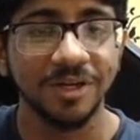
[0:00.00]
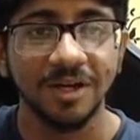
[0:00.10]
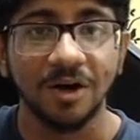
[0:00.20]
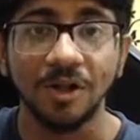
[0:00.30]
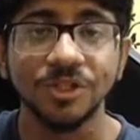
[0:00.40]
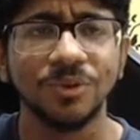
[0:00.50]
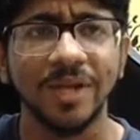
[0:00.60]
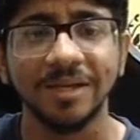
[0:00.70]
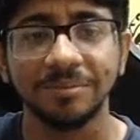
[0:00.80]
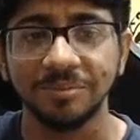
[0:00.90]
Also,
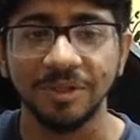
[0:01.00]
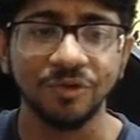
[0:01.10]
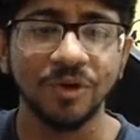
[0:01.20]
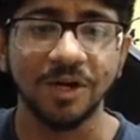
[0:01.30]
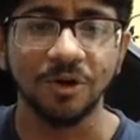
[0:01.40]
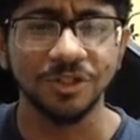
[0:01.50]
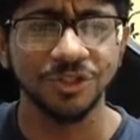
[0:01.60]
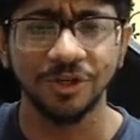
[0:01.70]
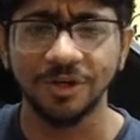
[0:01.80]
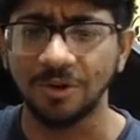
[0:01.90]
like if you are not
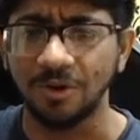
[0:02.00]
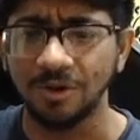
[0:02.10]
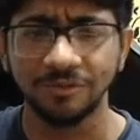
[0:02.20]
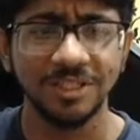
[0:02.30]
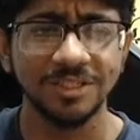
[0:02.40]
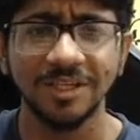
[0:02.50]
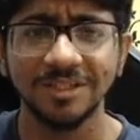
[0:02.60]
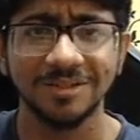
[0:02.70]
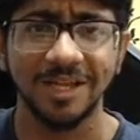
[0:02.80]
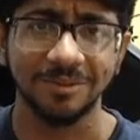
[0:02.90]
sure on all of these
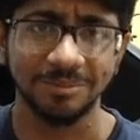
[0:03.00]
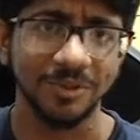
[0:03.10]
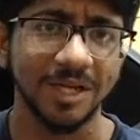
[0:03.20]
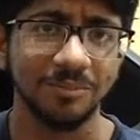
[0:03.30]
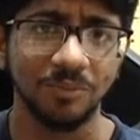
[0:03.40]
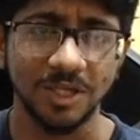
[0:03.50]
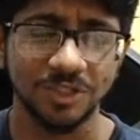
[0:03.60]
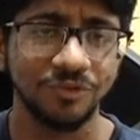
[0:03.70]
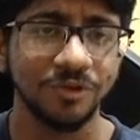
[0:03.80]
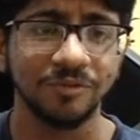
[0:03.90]
things, like you can
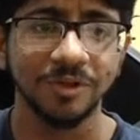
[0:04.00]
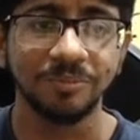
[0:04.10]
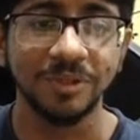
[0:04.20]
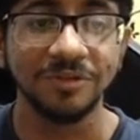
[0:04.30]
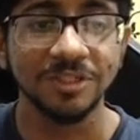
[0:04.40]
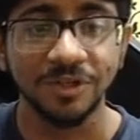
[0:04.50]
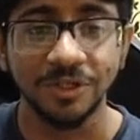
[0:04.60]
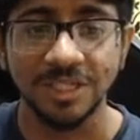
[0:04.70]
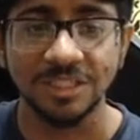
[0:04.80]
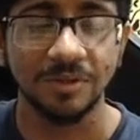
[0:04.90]
watch few of the previous
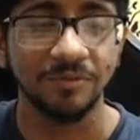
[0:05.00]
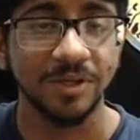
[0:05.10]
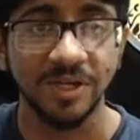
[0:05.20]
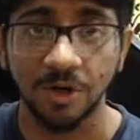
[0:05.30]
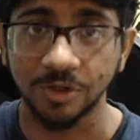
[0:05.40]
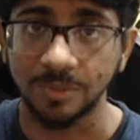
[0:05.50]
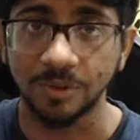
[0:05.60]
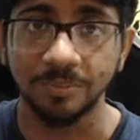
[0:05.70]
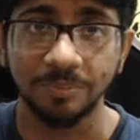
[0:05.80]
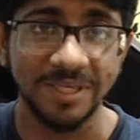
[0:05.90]
videos as well where we talked
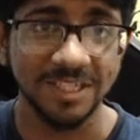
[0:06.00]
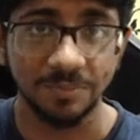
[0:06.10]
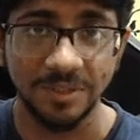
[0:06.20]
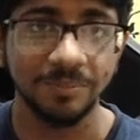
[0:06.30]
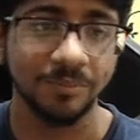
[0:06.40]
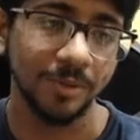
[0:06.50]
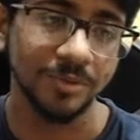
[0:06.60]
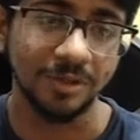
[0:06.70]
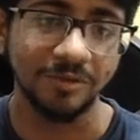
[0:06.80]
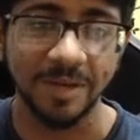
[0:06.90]
about PSP, problem
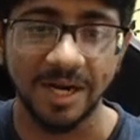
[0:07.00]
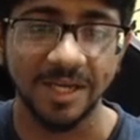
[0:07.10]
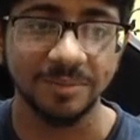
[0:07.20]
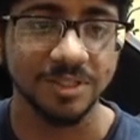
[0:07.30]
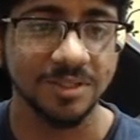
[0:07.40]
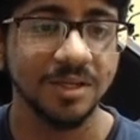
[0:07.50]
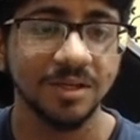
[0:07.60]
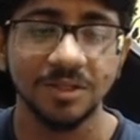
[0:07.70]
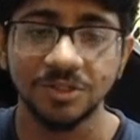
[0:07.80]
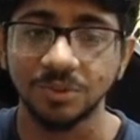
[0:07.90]
solving paradigms.
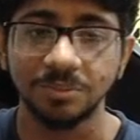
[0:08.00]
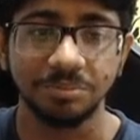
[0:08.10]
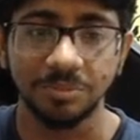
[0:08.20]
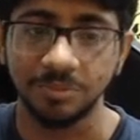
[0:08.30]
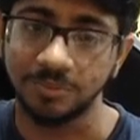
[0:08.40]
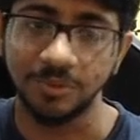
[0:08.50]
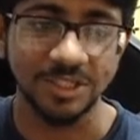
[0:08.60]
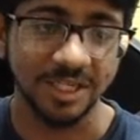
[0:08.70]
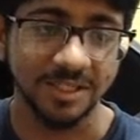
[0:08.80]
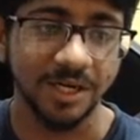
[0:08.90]
So you can
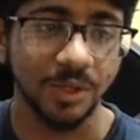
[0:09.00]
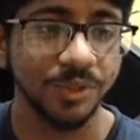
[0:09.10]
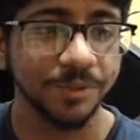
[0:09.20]
check that out.